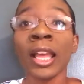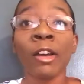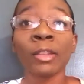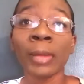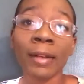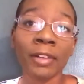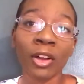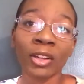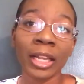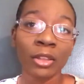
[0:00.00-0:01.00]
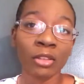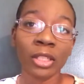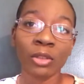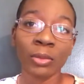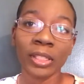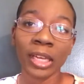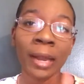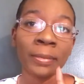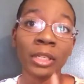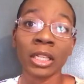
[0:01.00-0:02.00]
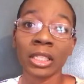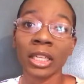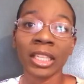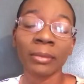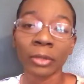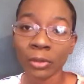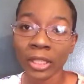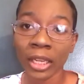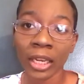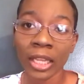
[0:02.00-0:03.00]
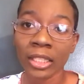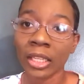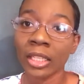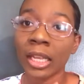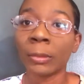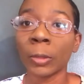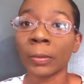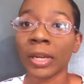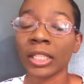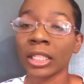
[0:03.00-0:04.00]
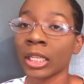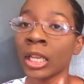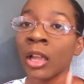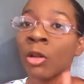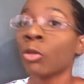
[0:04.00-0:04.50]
it was my fault and I used it too many times because it does have protein, and since I'm low porosity,